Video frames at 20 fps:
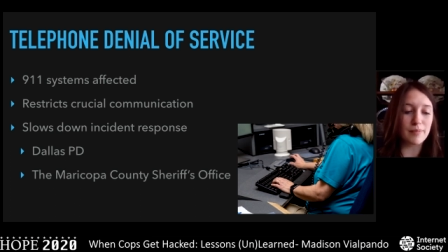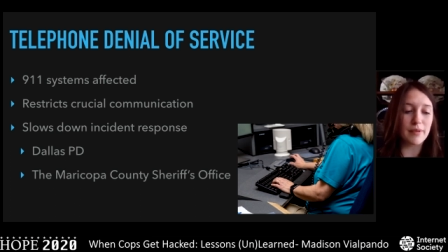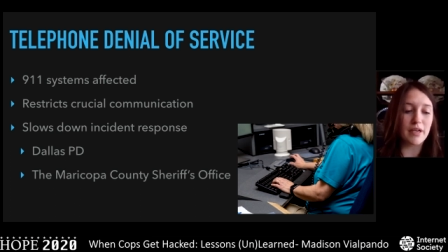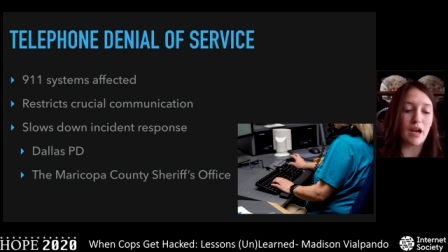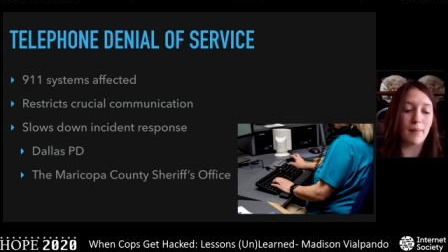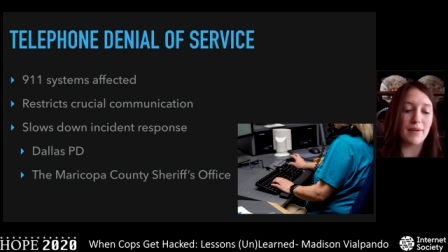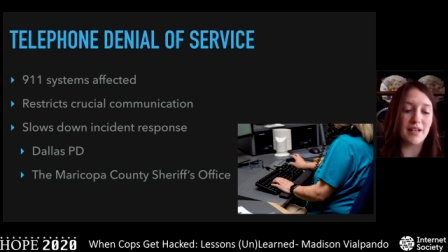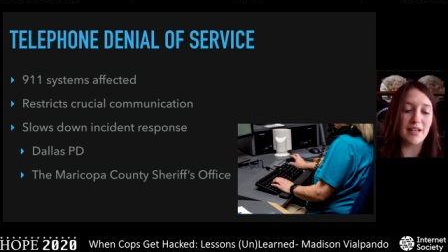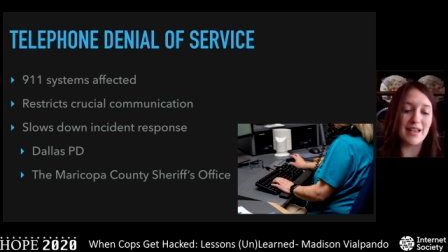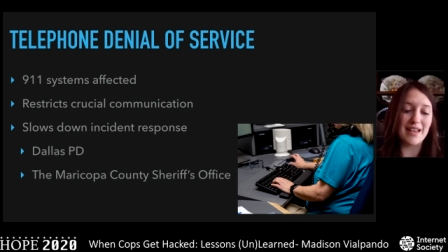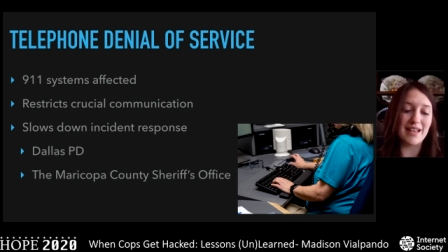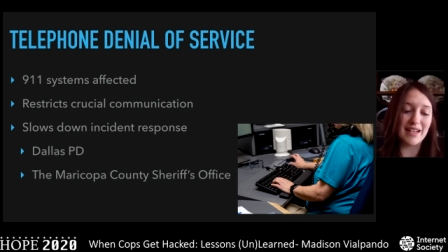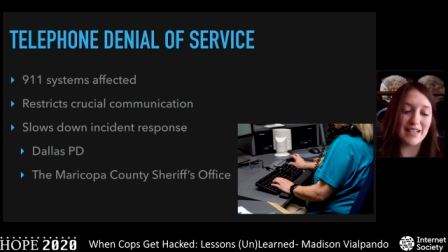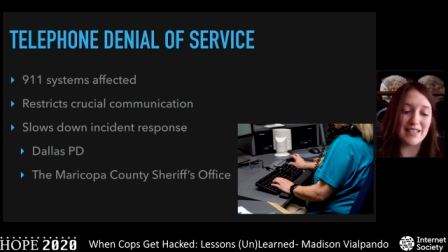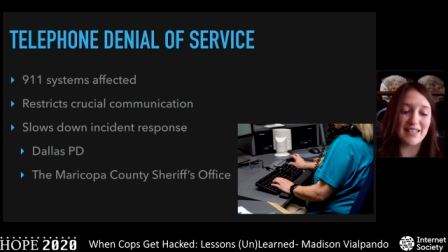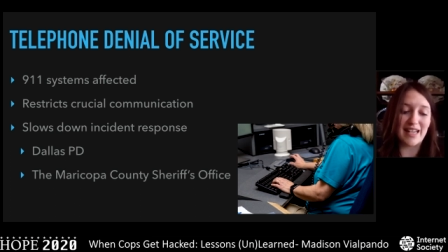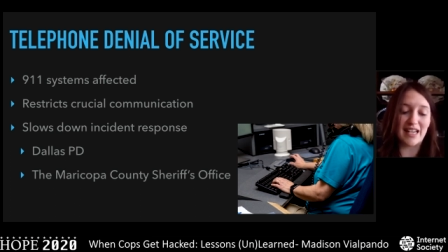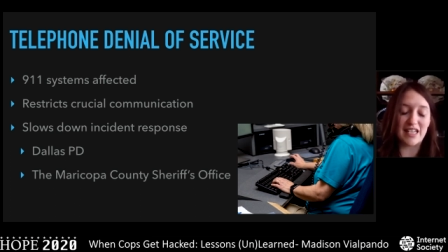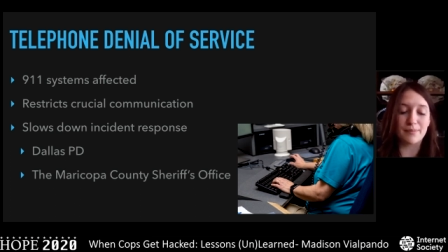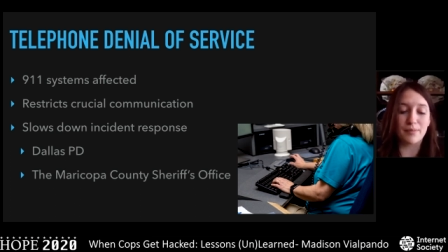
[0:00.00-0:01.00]
become
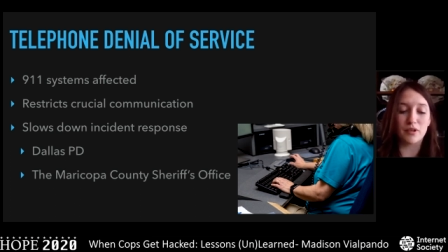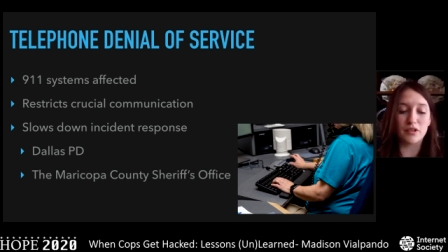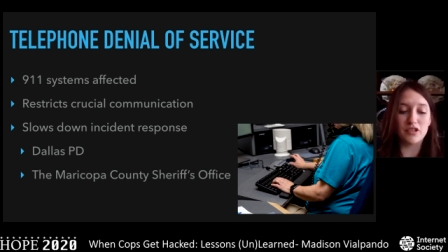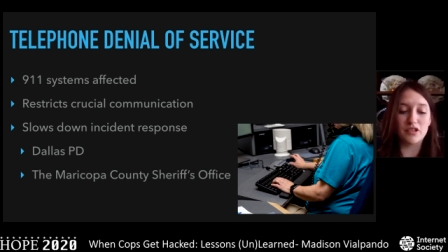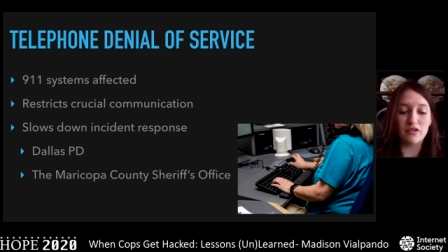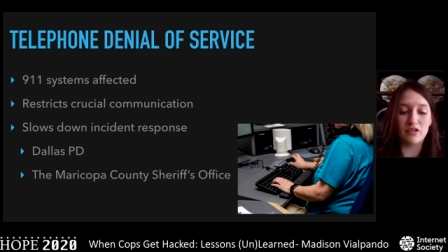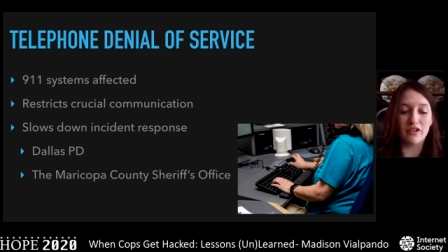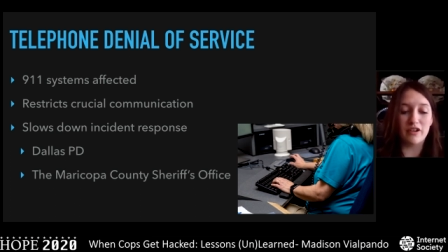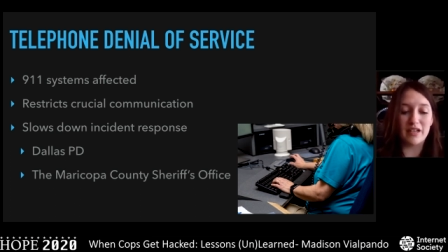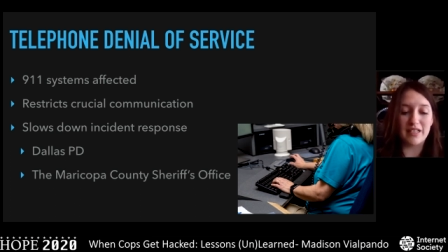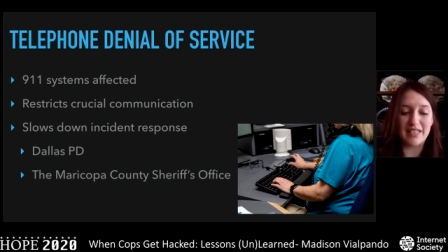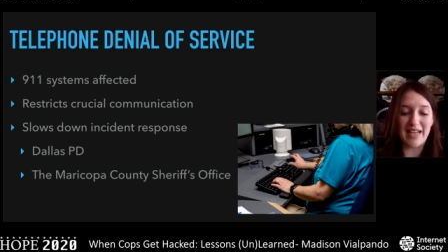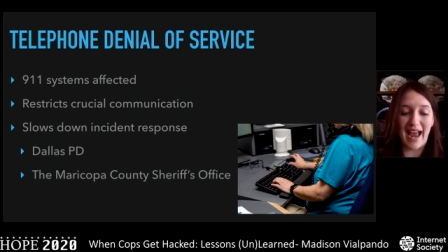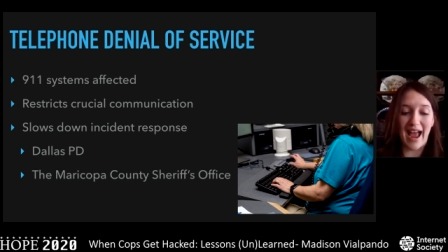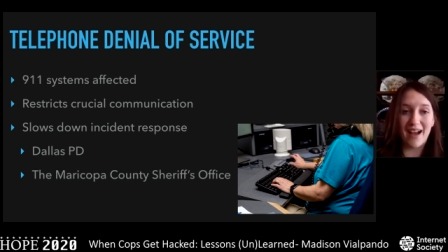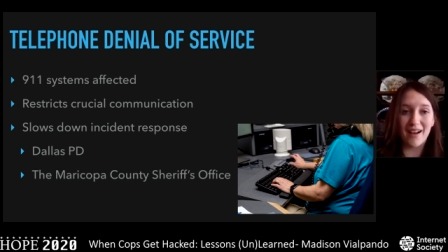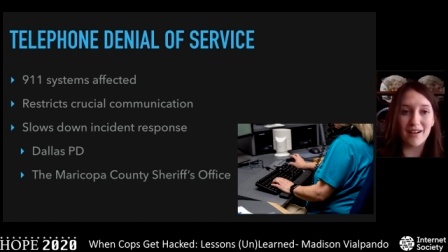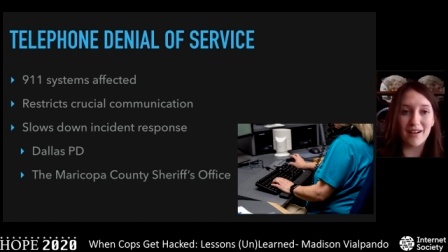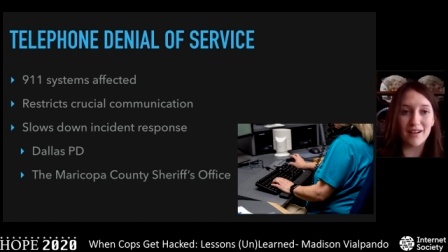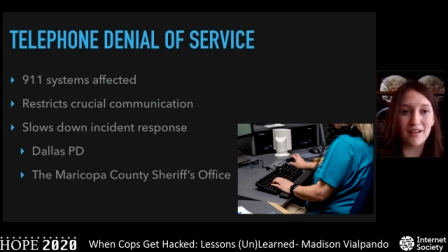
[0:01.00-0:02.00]
inaccessible due to an
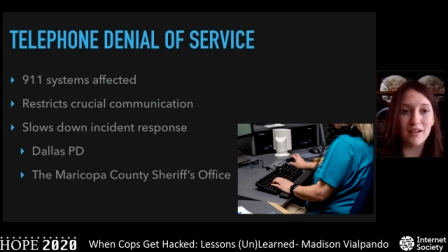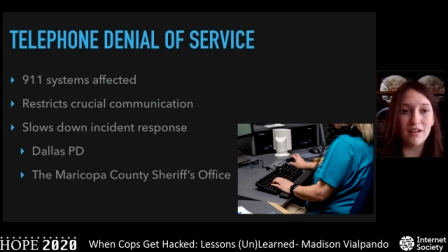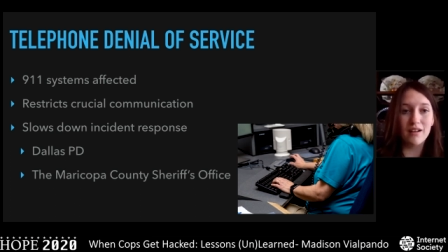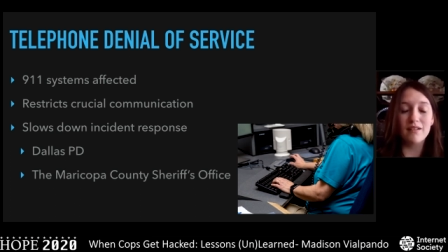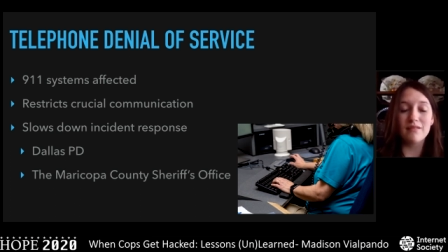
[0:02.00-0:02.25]
attack,